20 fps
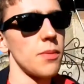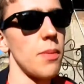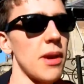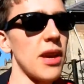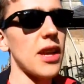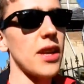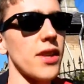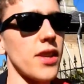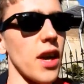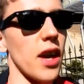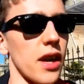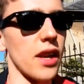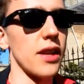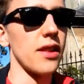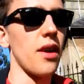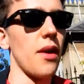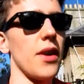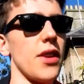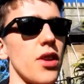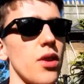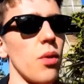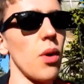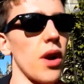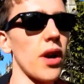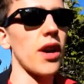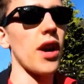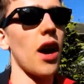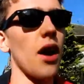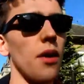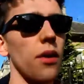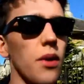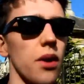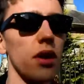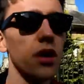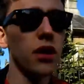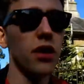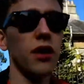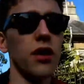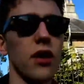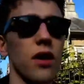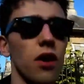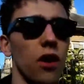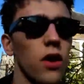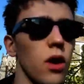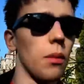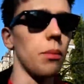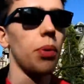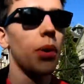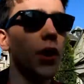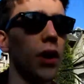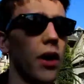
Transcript: Speaking of cycling though, I do want to go up